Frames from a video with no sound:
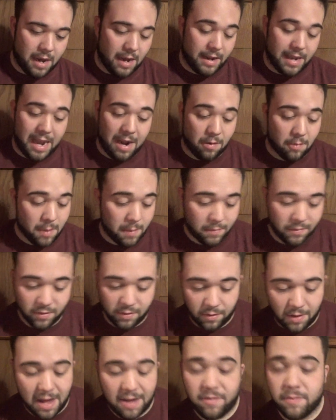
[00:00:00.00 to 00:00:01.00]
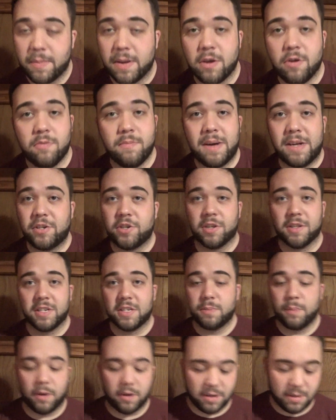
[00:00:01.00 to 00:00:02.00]
I can't remember for the life of me who mentioned
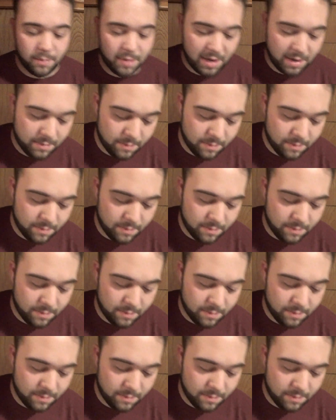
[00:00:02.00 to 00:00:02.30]
this book to me,